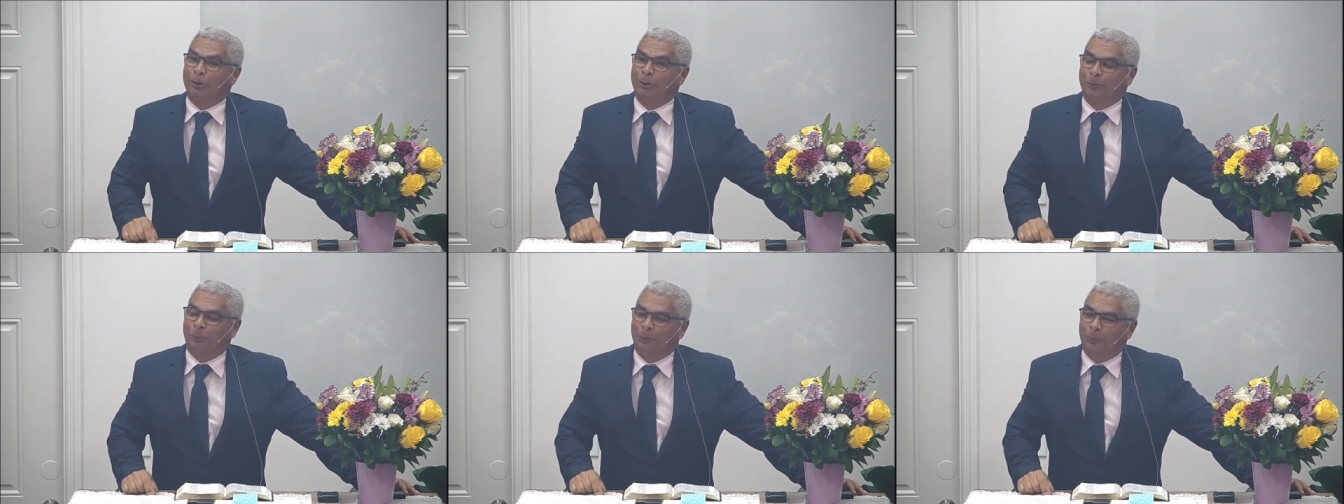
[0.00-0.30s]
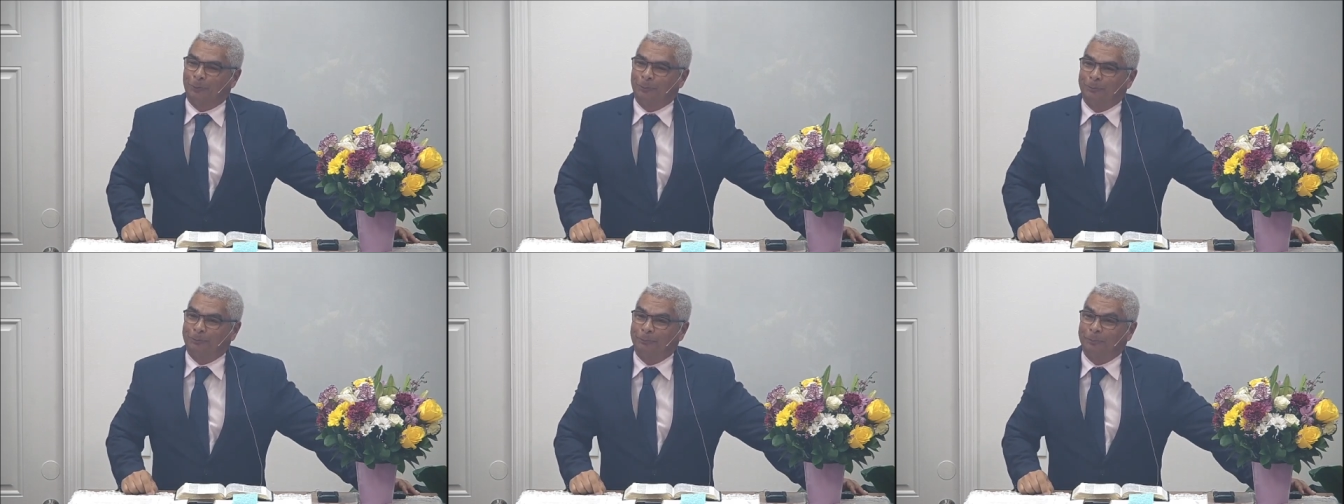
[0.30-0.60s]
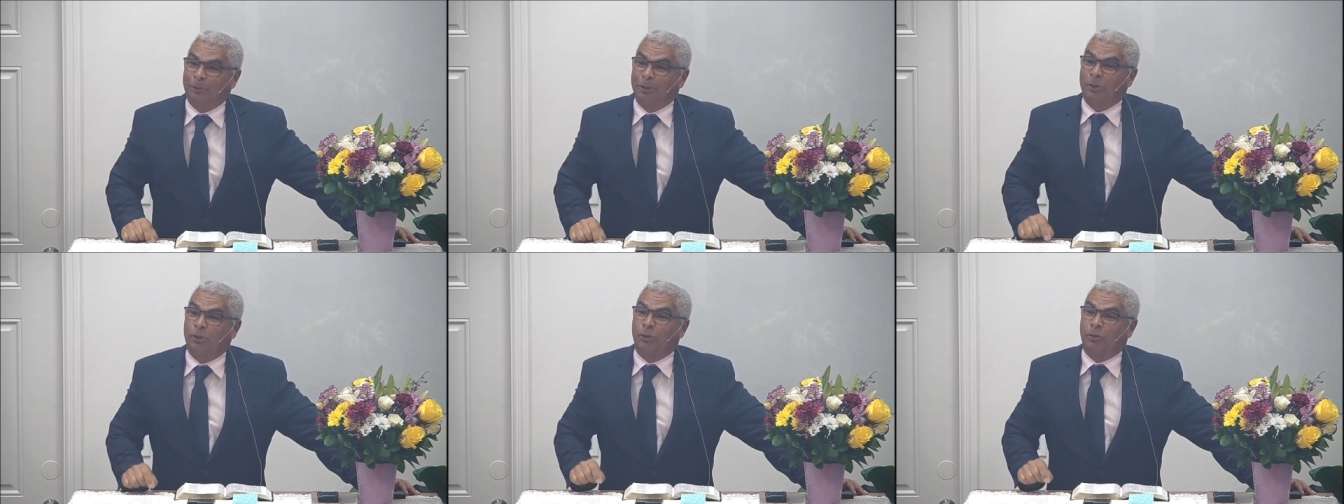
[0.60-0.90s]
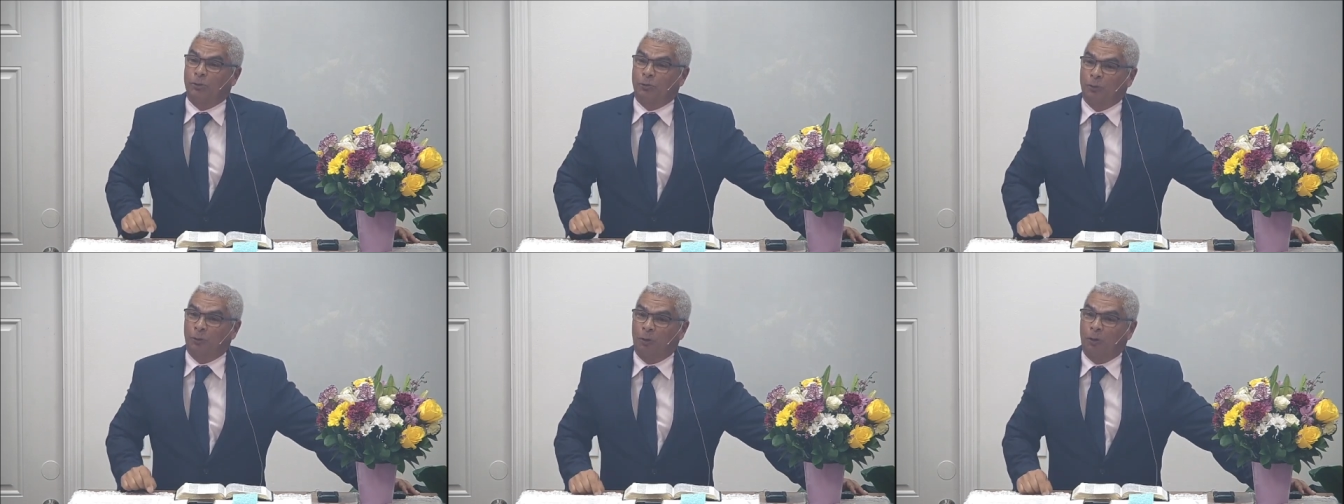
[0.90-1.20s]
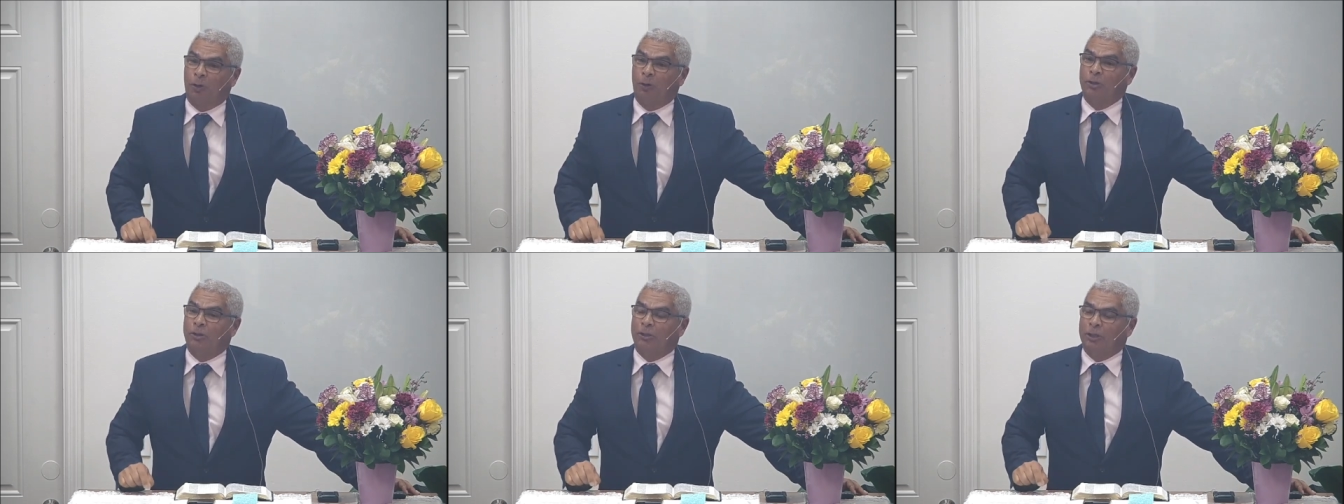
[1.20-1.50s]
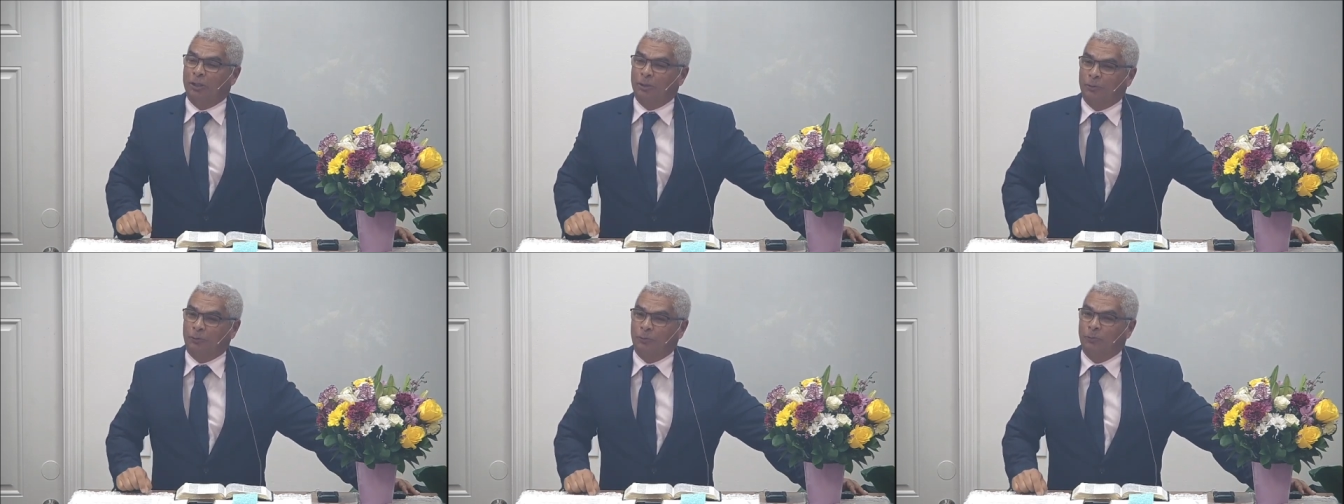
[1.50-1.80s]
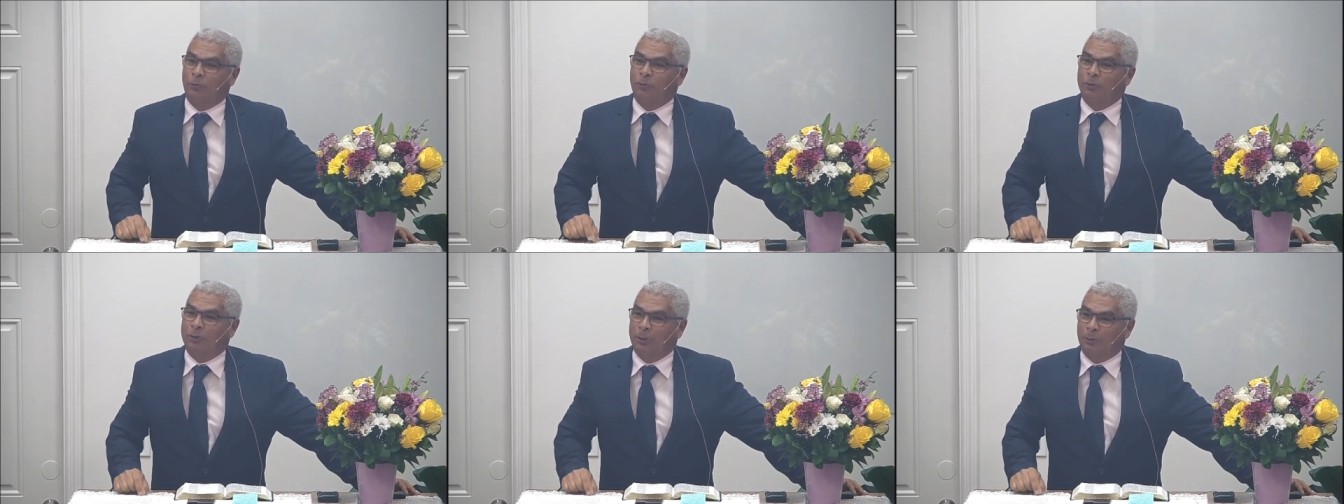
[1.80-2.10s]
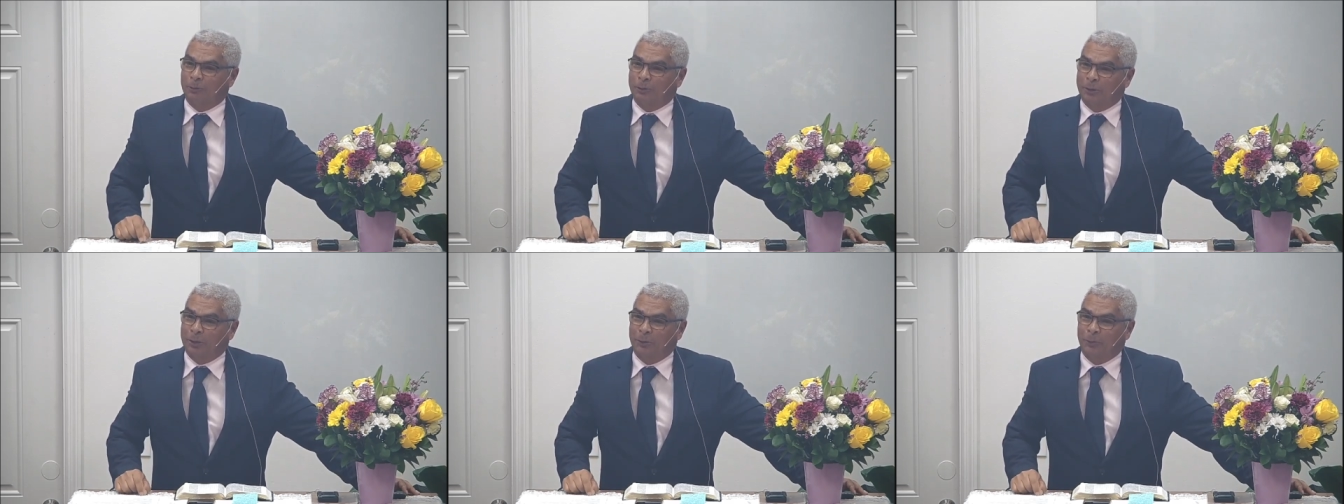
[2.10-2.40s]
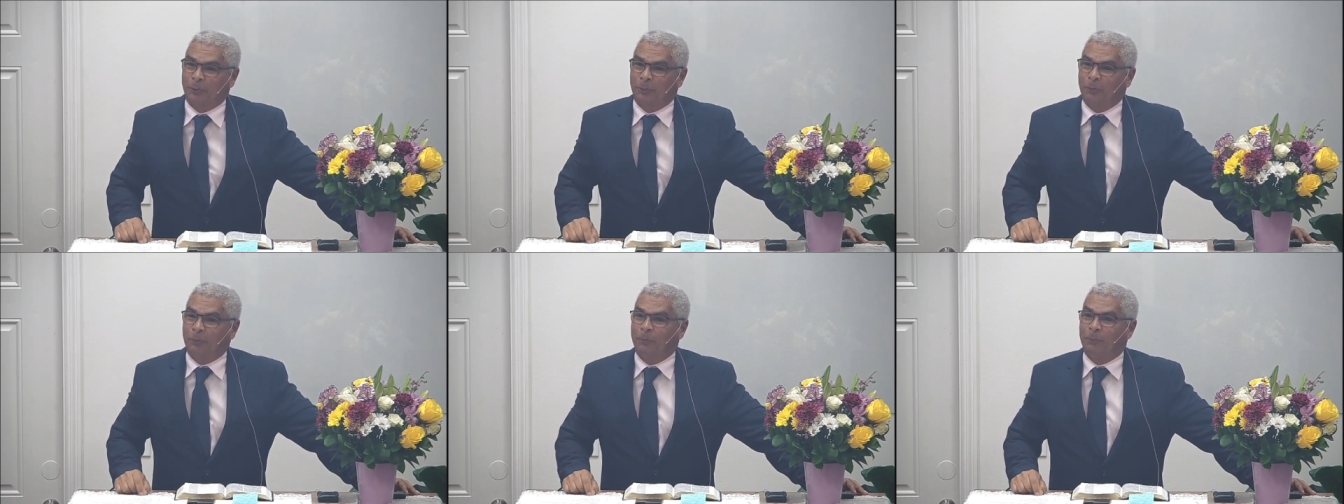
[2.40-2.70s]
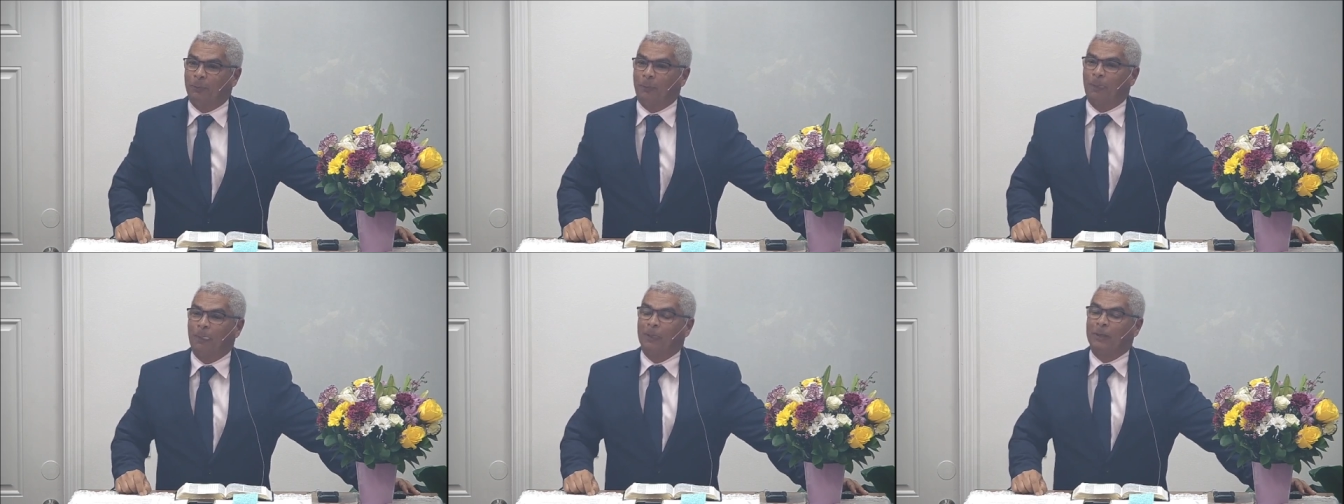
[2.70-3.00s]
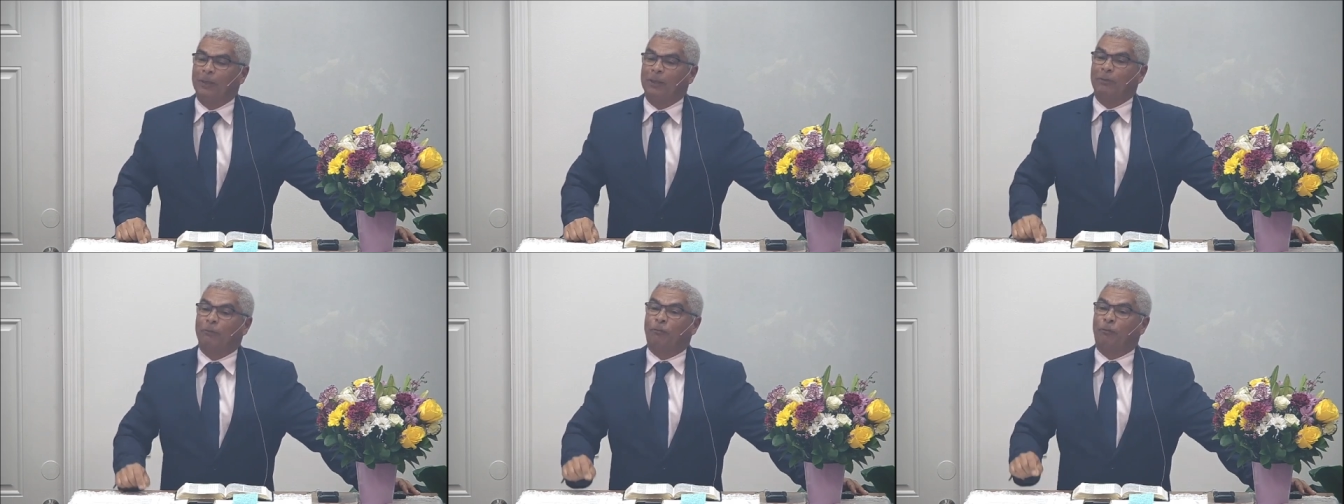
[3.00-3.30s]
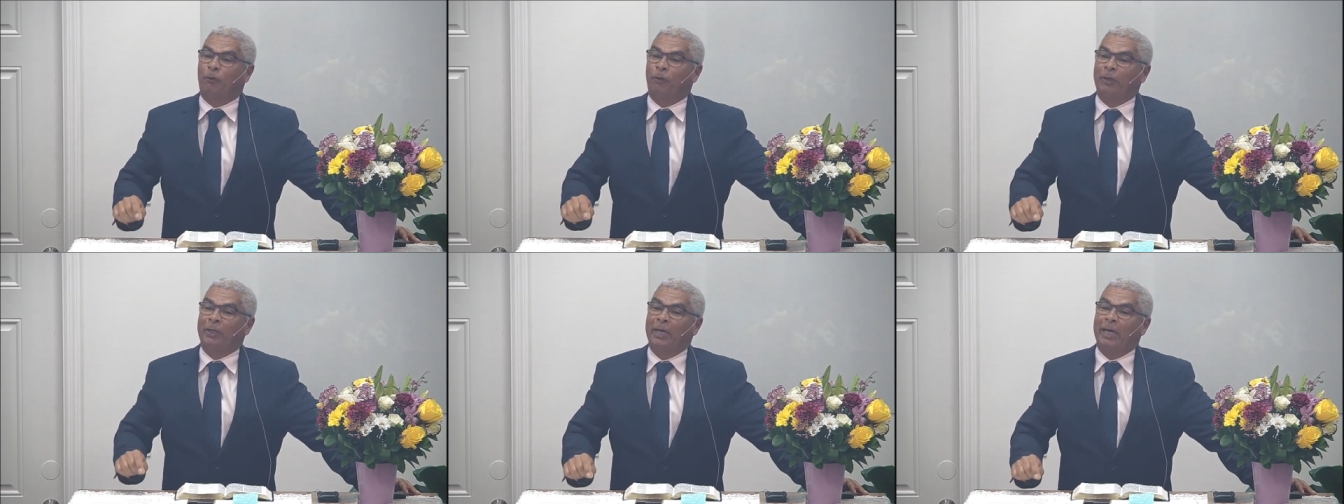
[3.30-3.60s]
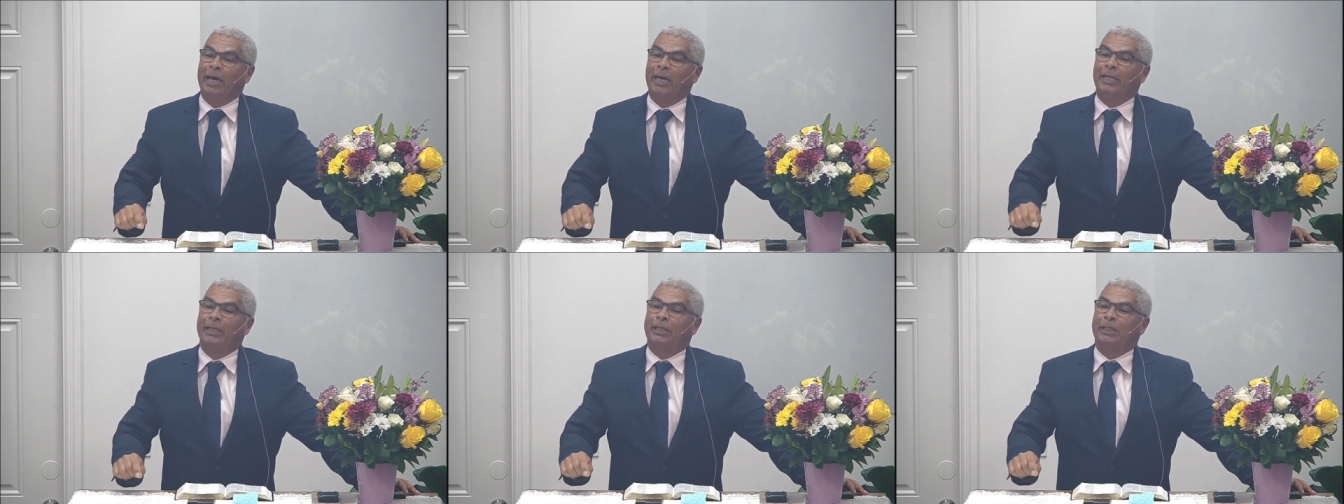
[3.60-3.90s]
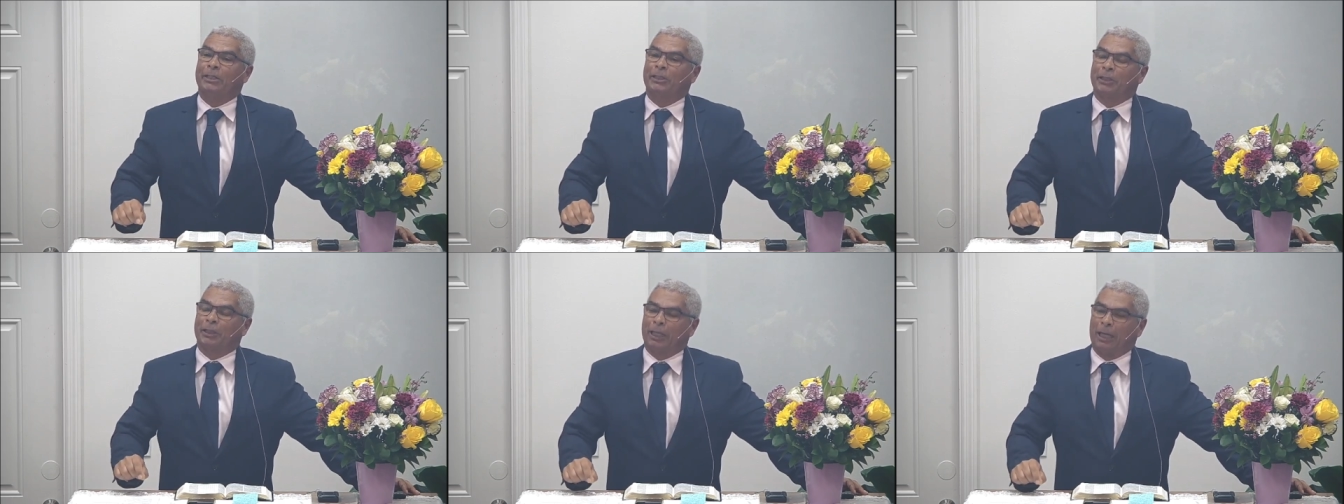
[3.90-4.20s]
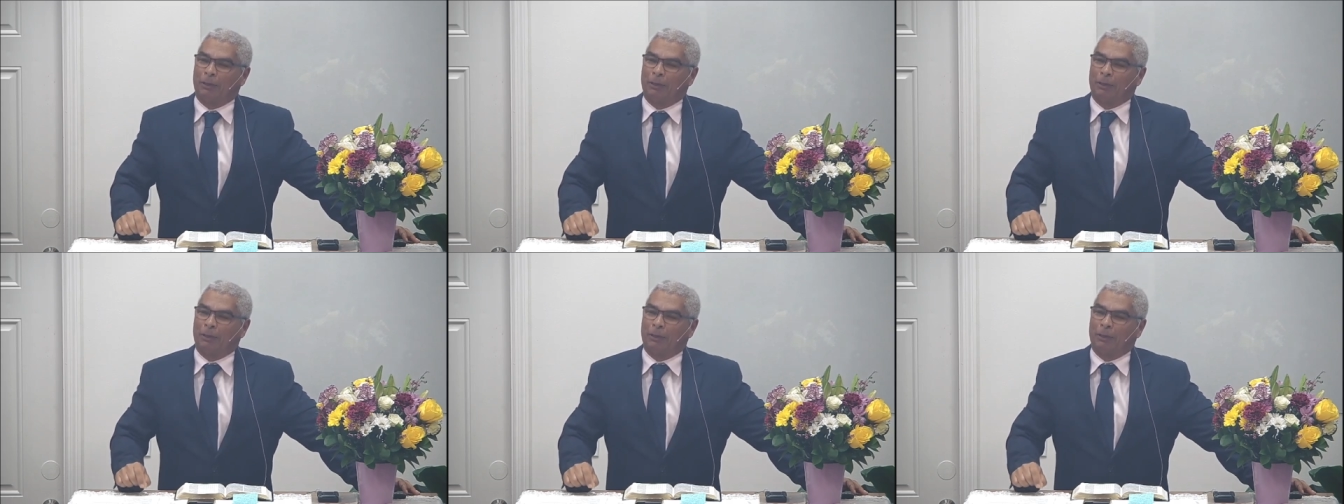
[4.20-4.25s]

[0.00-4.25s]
only the Lord is God, only Jesus is God.